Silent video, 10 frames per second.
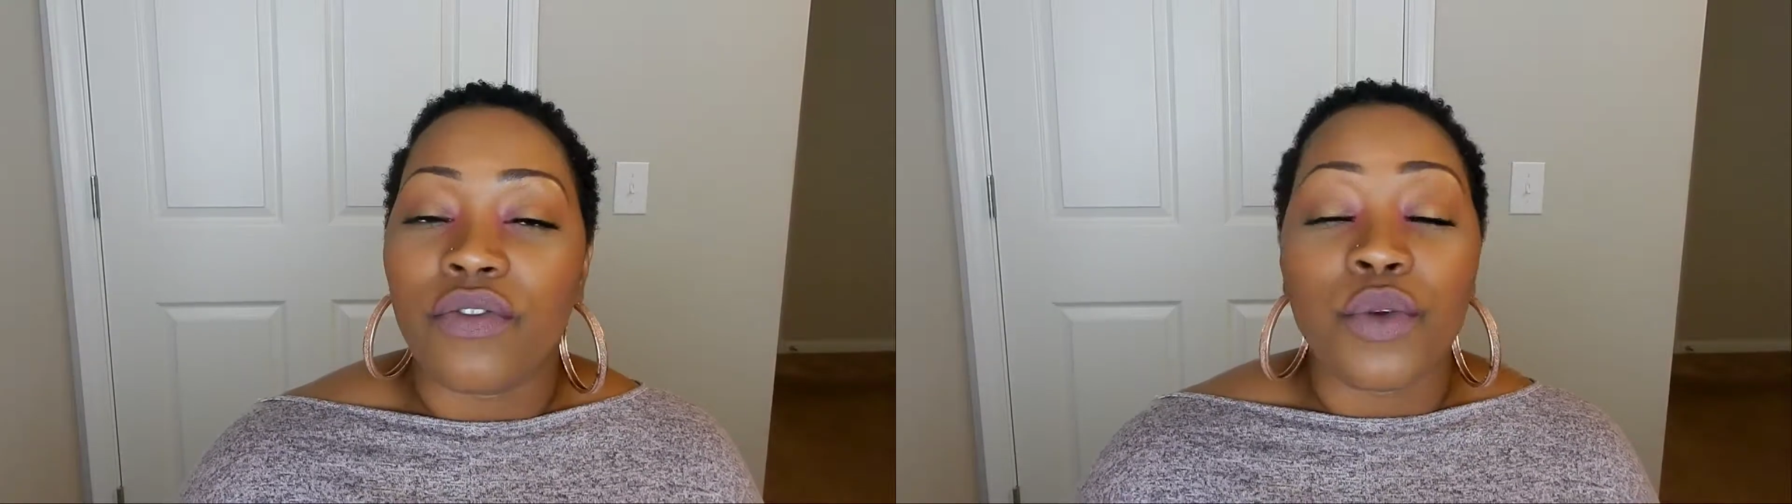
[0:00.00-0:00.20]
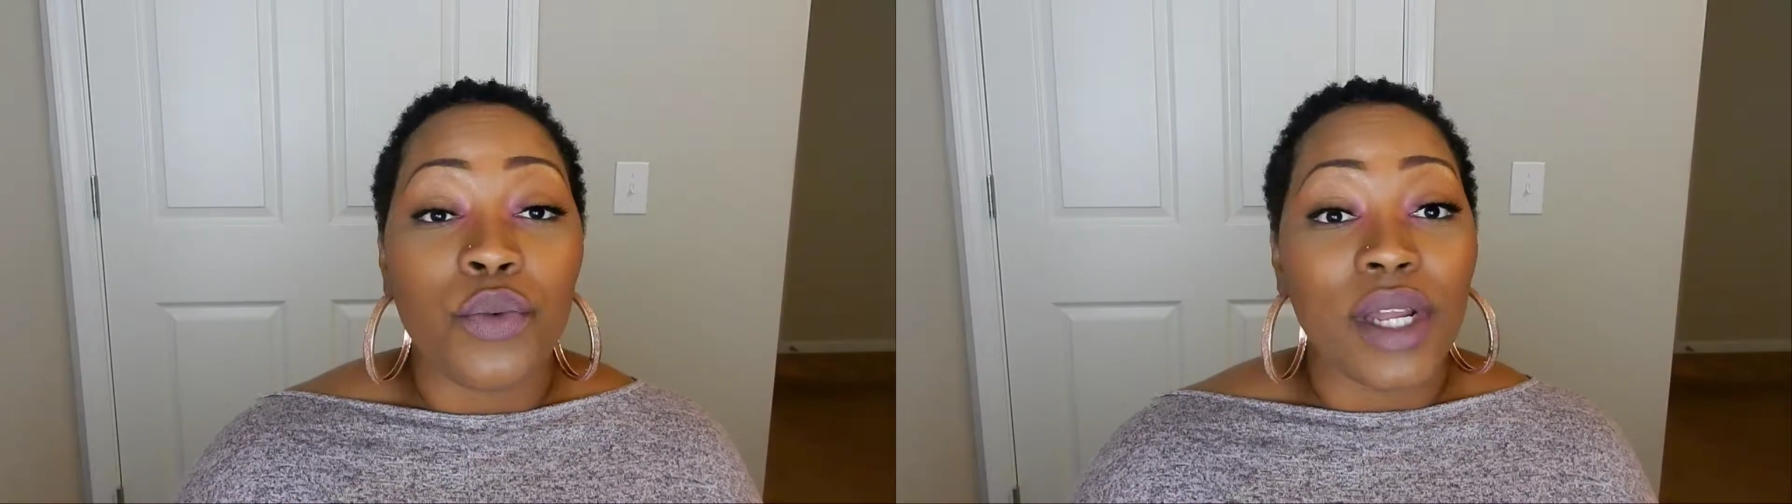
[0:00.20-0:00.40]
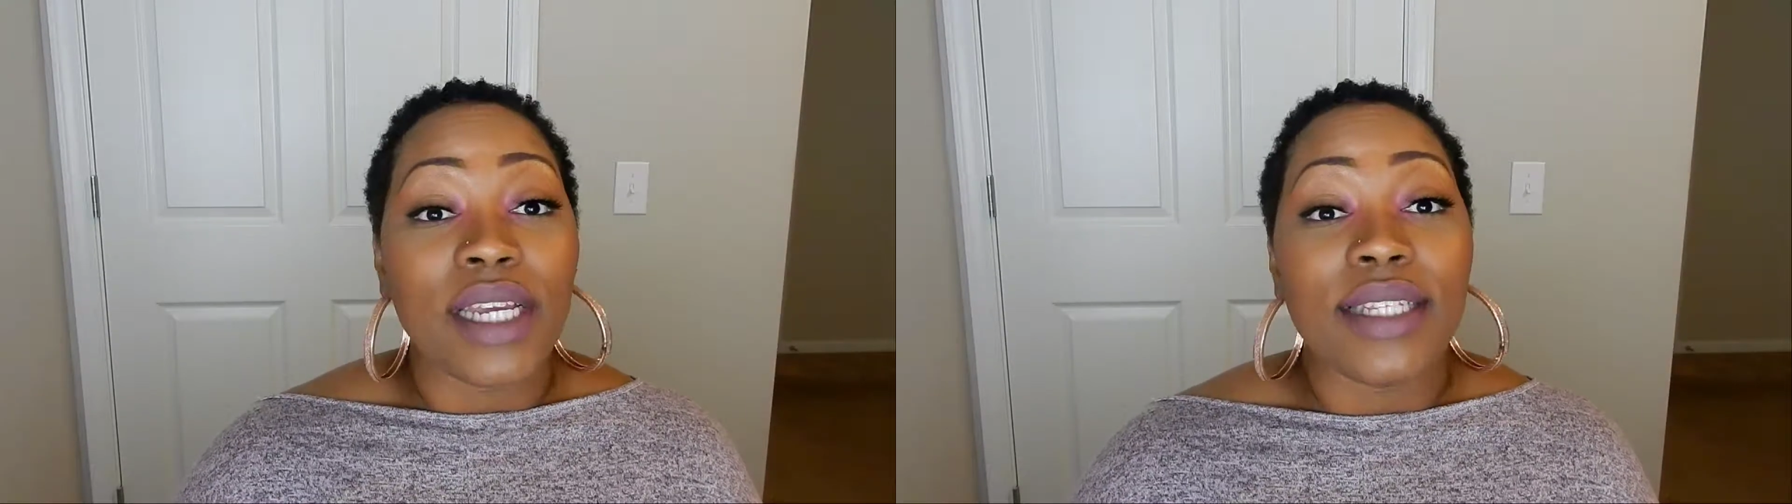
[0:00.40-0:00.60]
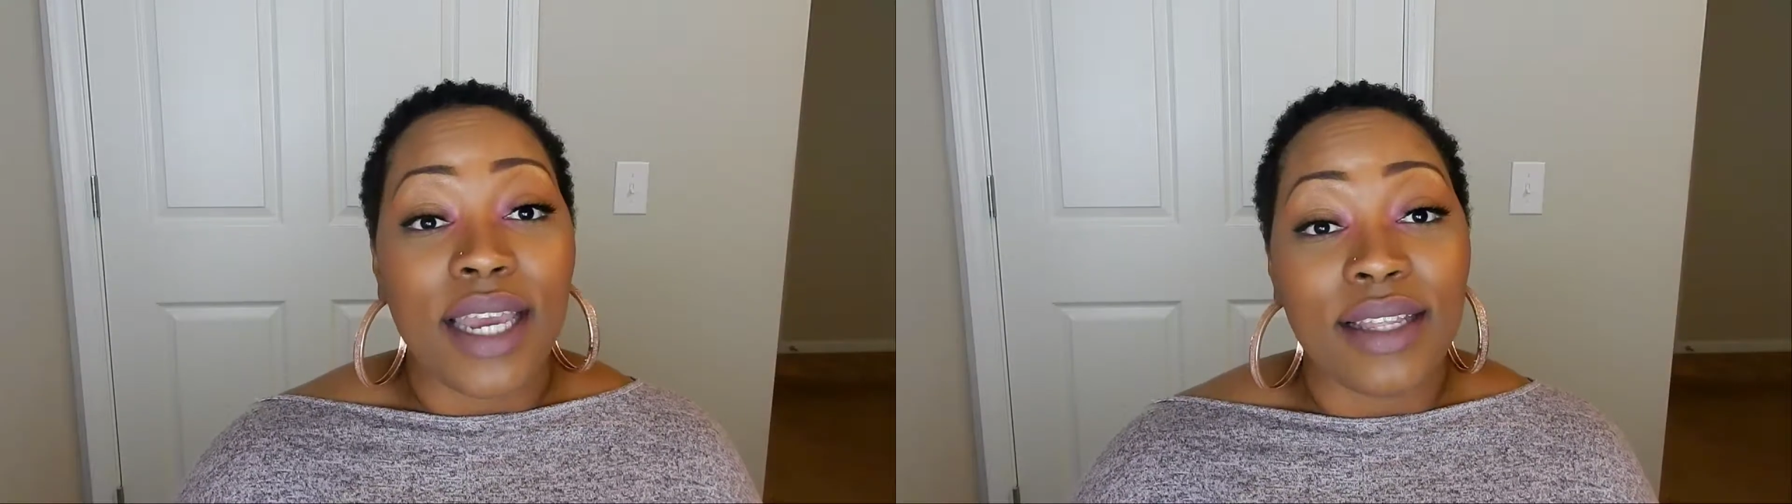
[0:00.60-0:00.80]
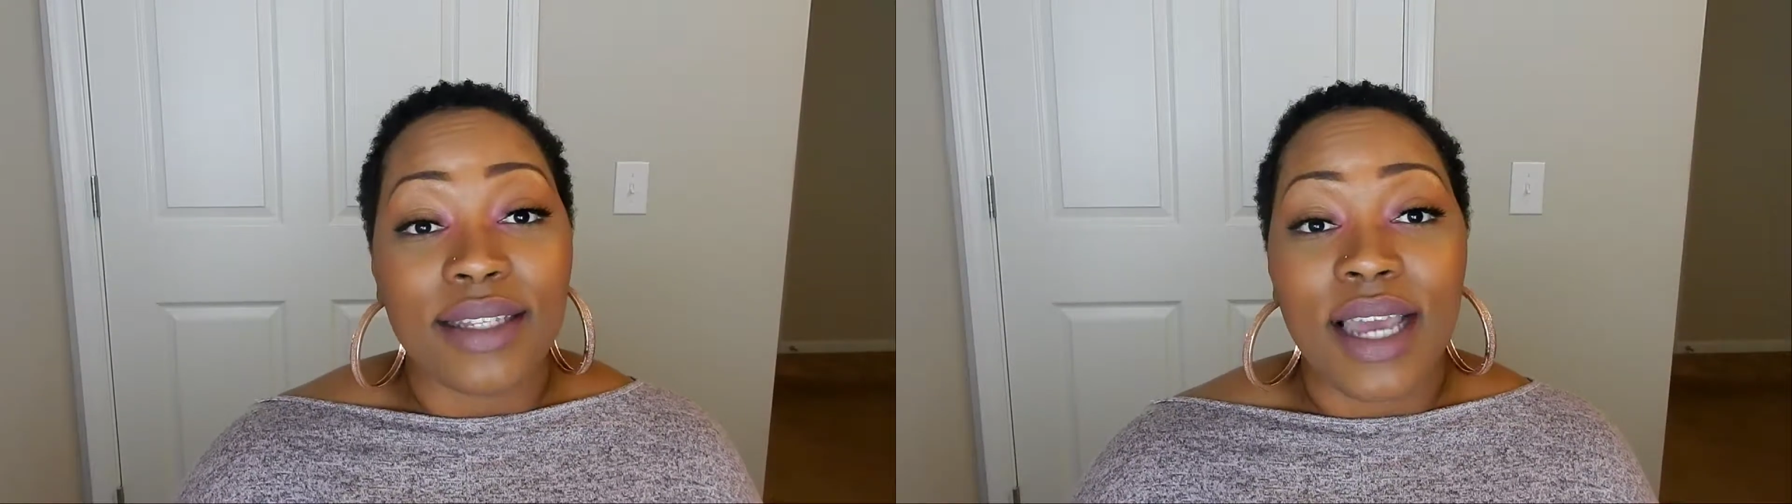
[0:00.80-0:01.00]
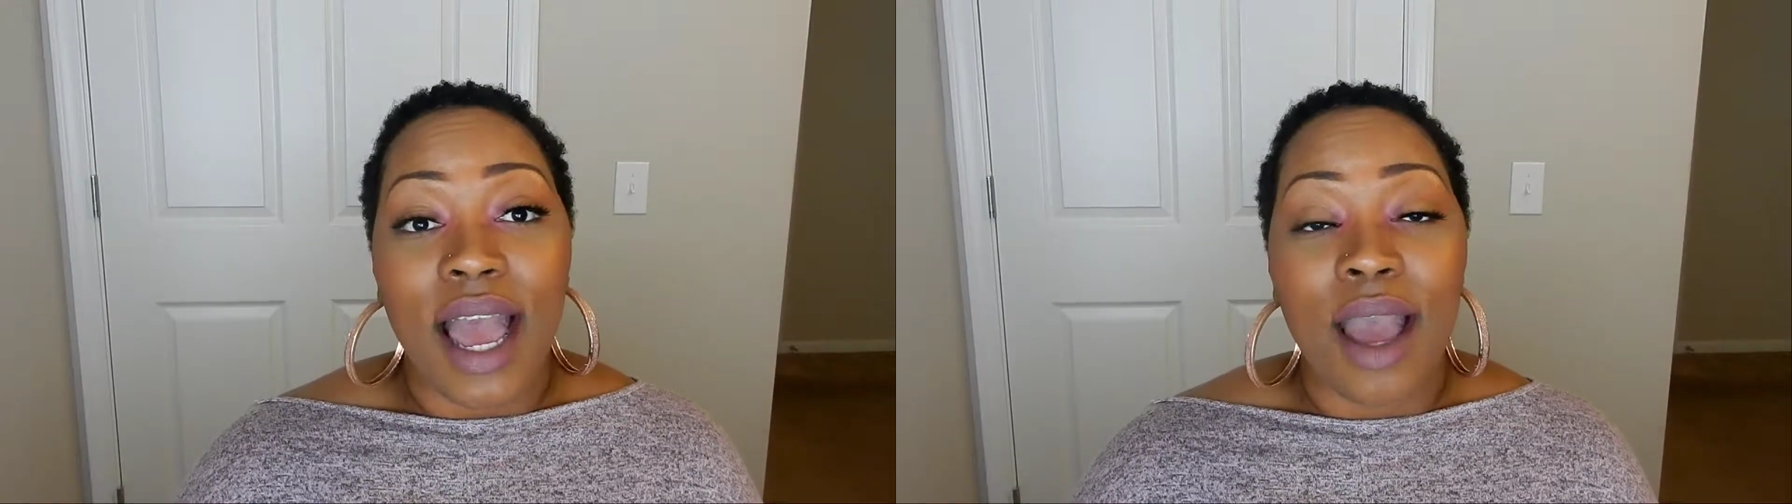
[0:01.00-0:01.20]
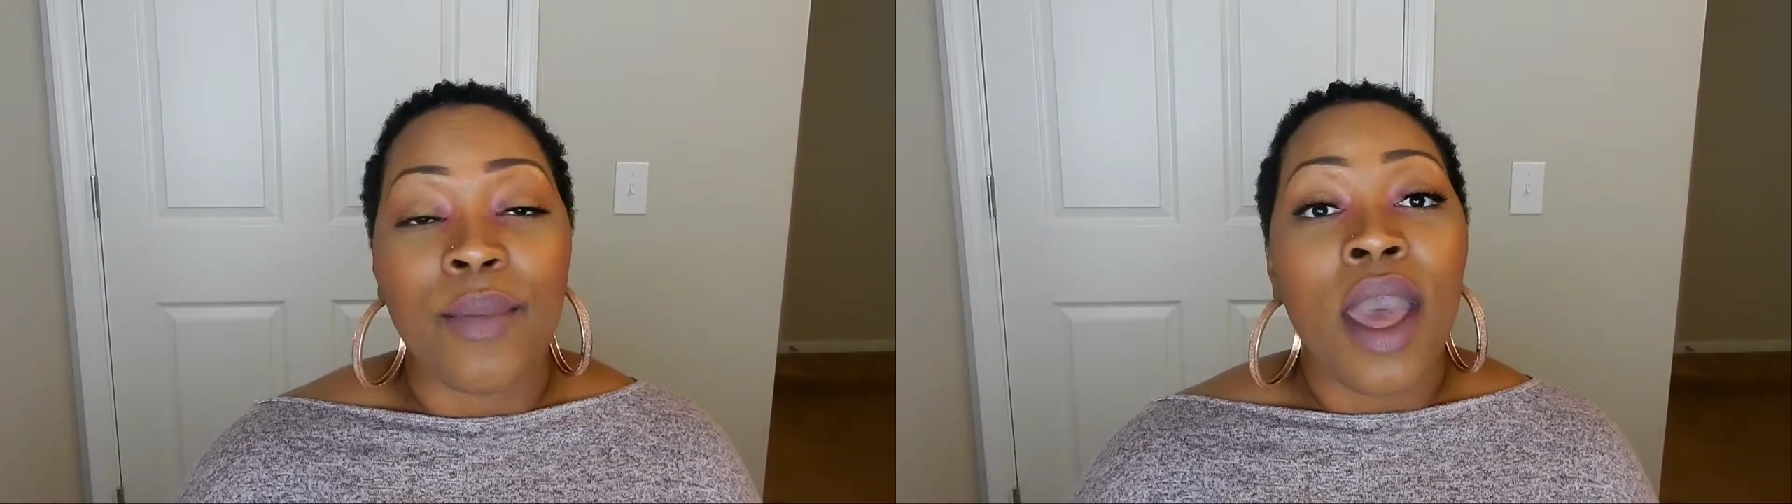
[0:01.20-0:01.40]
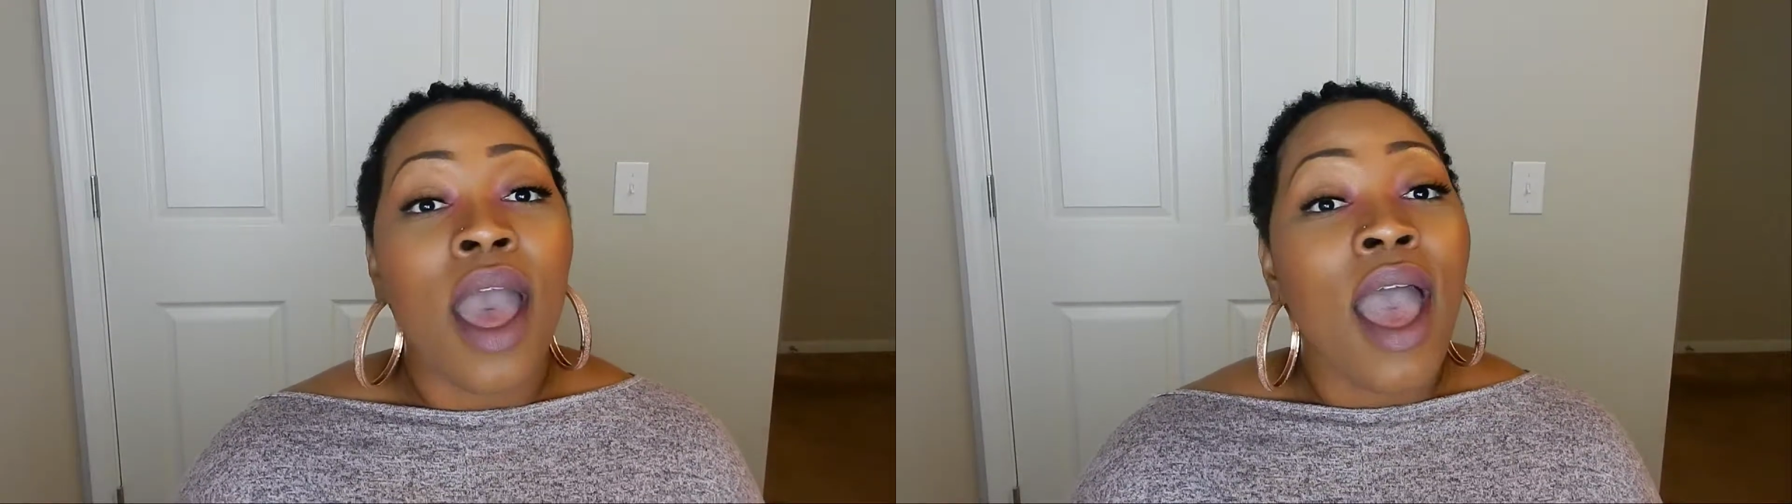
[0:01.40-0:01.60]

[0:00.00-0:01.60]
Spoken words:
if you really take the time,